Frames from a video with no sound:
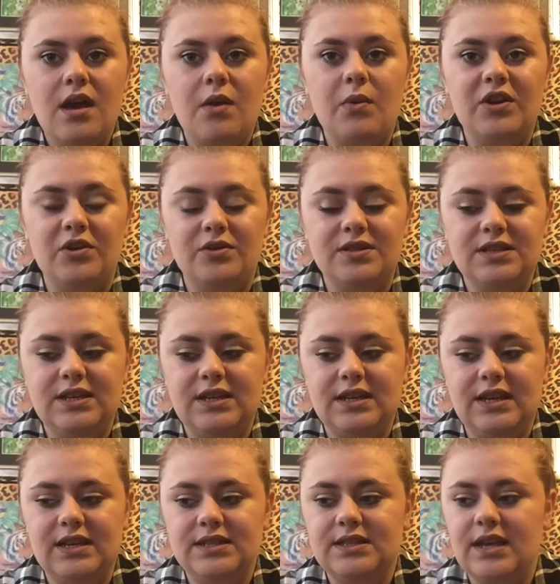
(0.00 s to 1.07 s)
when you're seeing
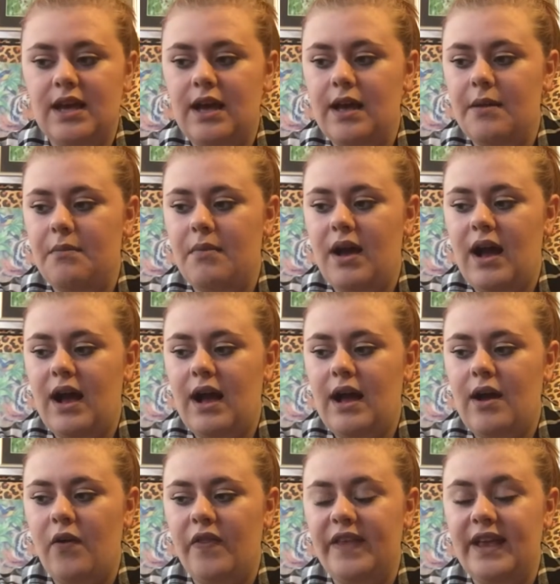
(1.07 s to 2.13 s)
this, um,
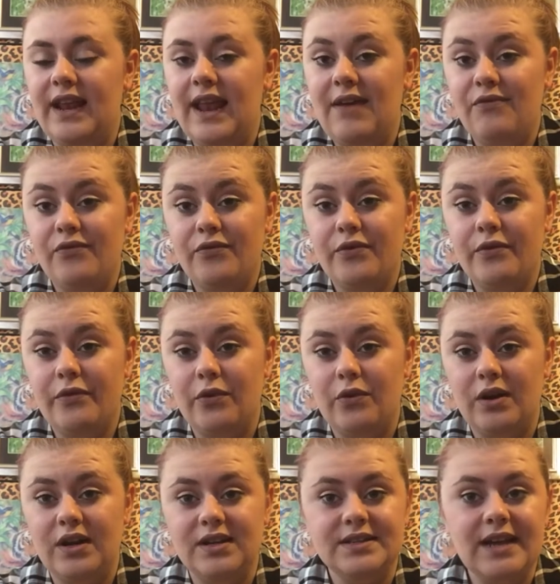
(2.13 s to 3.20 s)
on the eleventh of
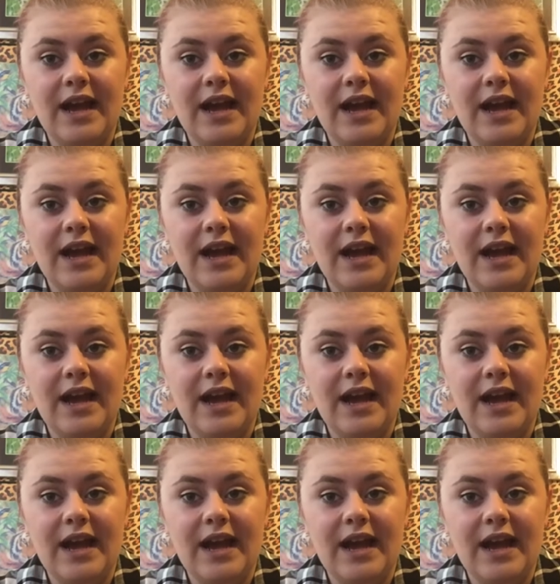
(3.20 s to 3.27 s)
August,